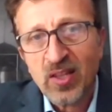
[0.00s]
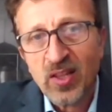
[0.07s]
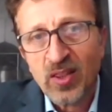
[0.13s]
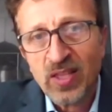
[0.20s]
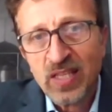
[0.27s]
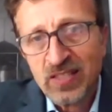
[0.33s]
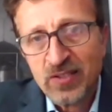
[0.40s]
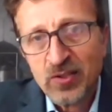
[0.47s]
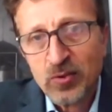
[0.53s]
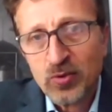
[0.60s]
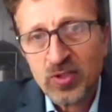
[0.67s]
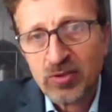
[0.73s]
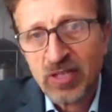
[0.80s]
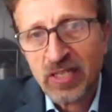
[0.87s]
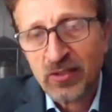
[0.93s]
This new
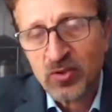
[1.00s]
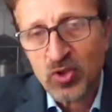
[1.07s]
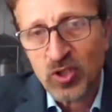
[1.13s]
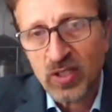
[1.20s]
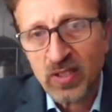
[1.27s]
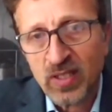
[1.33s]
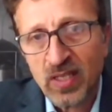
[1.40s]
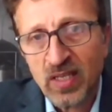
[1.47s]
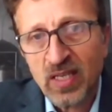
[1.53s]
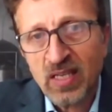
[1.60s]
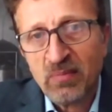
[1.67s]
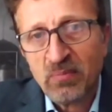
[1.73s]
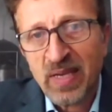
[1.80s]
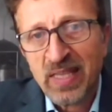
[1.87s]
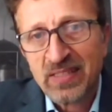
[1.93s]
strategy
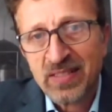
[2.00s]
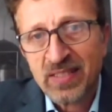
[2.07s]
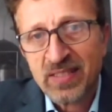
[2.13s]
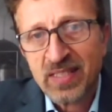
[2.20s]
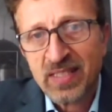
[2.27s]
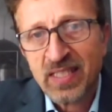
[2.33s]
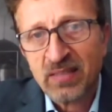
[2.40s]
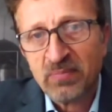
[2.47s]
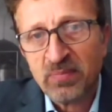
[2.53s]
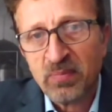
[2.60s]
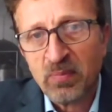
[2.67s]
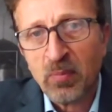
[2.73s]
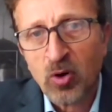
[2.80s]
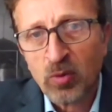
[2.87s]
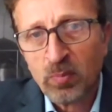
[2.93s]
makes us think
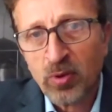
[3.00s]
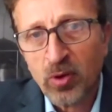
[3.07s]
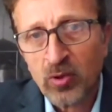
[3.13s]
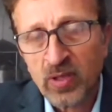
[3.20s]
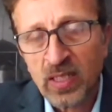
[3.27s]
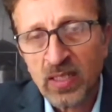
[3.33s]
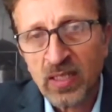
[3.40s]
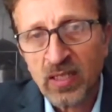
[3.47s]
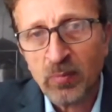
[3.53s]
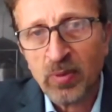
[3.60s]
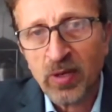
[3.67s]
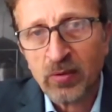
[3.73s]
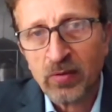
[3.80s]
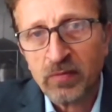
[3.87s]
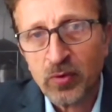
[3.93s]
more boldly
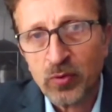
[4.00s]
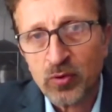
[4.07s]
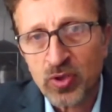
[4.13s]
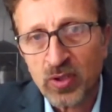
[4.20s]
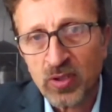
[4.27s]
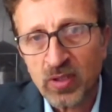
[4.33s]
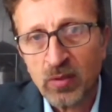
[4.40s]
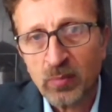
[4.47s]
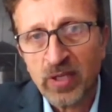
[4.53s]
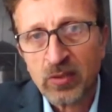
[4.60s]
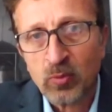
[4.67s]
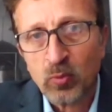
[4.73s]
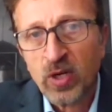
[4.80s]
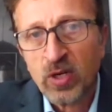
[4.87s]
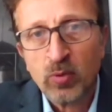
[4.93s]
about the future,
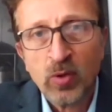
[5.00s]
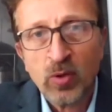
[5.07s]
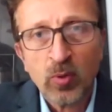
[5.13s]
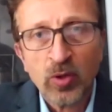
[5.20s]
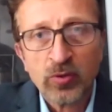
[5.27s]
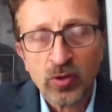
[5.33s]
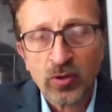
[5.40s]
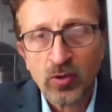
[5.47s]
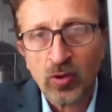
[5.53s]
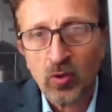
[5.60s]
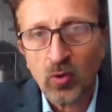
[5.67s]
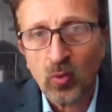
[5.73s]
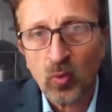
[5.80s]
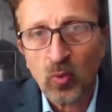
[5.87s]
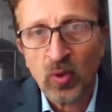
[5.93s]
about where we want to
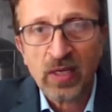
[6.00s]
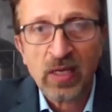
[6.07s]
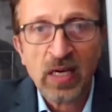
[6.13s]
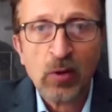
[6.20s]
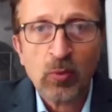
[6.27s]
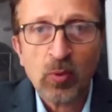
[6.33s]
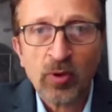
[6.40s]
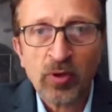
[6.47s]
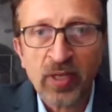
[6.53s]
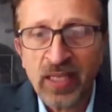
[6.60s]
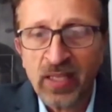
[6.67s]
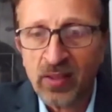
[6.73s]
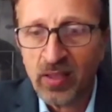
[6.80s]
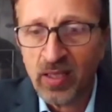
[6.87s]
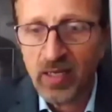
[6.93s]
go and how we want to
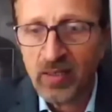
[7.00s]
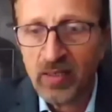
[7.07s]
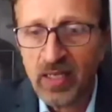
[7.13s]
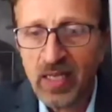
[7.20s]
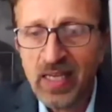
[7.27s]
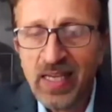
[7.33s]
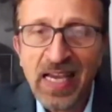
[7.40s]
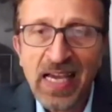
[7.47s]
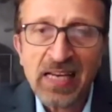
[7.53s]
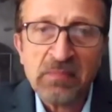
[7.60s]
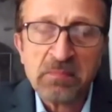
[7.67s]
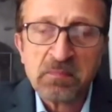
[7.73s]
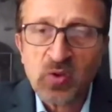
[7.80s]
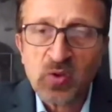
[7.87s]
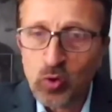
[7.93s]
get there.
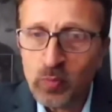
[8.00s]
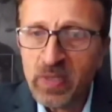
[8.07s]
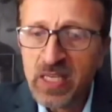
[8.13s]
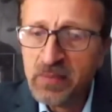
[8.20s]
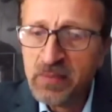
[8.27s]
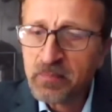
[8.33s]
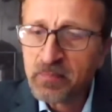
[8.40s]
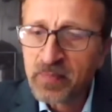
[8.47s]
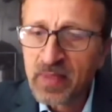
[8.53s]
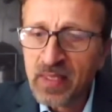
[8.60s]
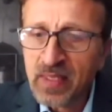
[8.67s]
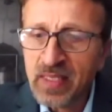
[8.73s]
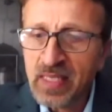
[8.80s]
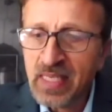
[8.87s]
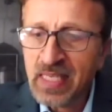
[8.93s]
And to me,
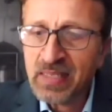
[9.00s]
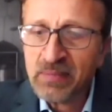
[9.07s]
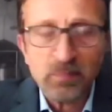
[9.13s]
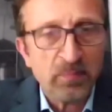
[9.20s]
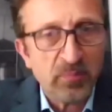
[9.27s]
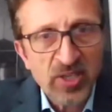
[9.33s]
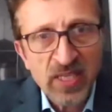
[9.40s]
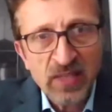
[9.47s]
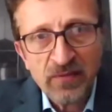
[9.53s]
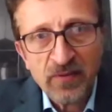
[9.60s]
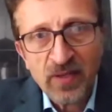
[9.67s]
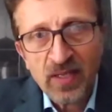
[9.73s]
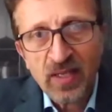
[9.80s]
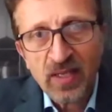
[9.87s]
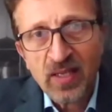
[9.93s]
in brief,
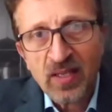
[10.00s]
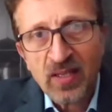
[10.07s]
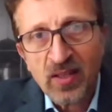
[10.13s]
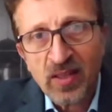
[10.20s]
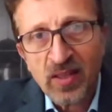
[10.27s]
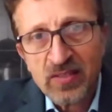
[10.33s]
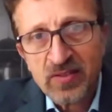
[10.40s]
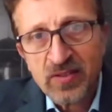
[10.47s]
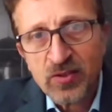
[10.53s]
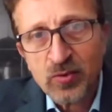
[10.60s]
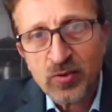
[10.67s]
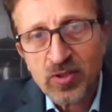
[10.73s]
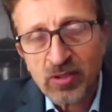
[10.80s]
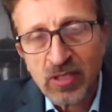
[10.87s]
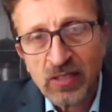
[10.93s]
this new
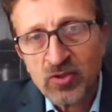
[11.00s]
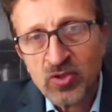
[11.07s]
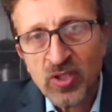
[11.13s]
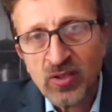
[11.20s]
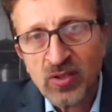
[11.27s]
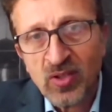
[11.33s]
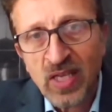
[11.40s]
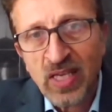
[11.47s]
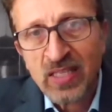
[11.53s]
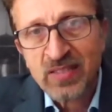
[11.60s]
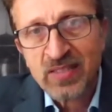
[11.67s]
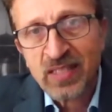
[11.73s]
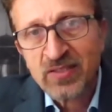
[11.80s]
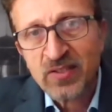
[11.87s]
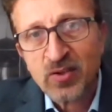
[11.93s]
strategy
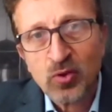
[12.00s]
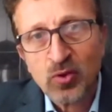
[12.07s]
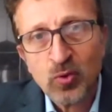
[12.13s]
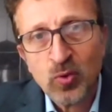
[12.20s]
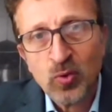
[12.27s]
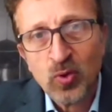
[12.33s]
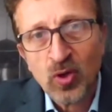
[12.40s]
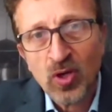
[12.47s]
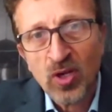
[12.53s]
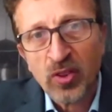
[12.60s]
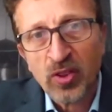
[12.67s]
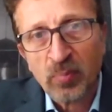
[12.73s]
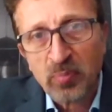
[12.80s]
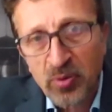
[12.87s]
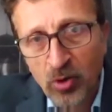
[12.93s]
takes us to
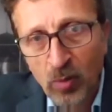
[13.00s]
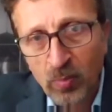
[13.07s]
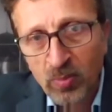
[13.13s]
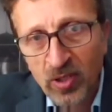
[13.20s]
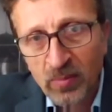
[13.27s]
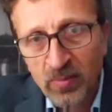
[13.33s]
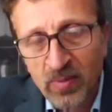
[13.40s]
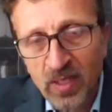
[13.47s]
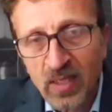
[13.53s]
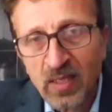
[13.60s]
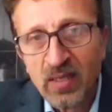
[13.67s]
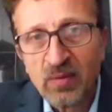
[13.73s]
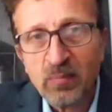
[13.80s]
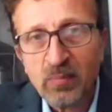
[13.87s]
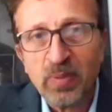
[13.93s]
the problem,
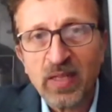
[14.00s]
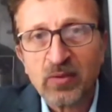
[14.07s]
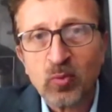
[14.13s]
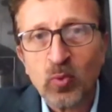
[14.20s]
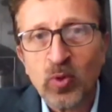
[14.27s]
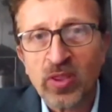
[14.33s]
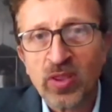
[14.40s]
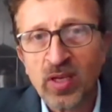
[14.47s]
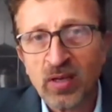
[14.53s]
but with